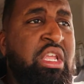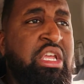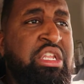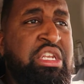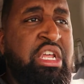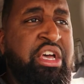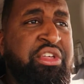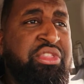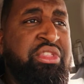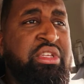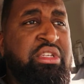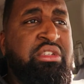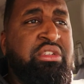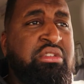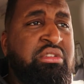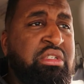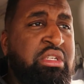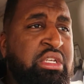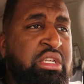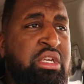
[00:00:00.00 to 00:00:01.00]
nothing
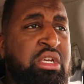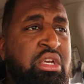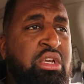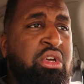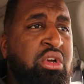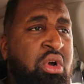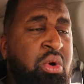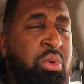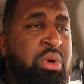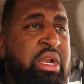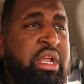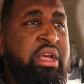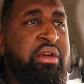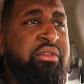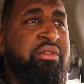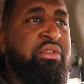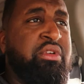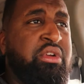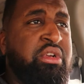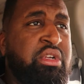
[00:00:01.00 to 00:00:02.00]
or
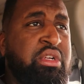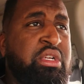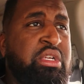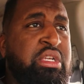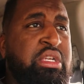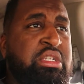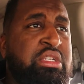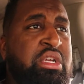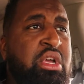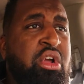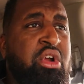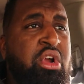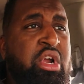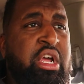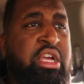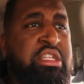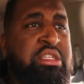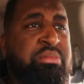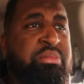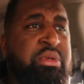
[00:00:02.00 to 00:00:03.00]
whatever. her
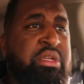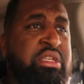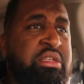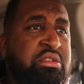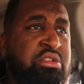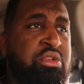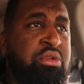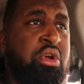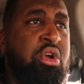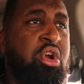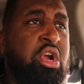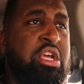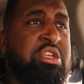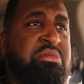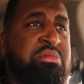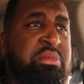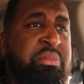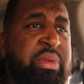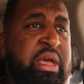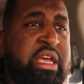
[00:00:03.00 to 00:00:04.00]
husband, you know, her
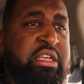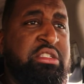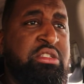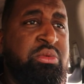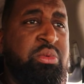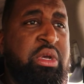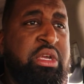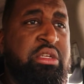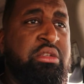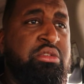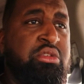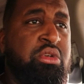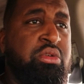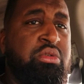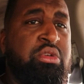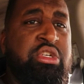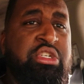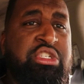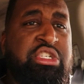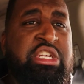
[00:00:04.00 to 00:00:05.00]
husband passed away.
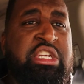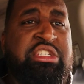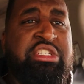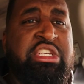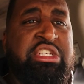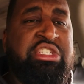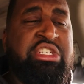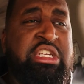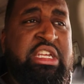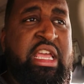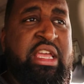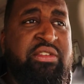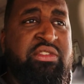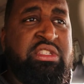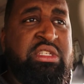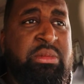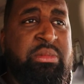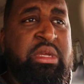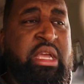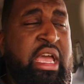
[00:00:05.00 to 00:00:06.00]
So she essentially gave
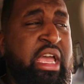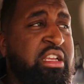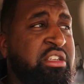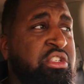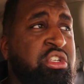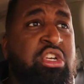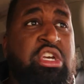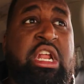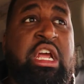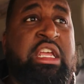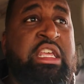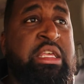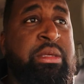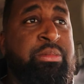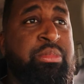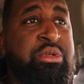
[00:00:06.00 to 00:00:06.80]
it to me. I asked her, could I keep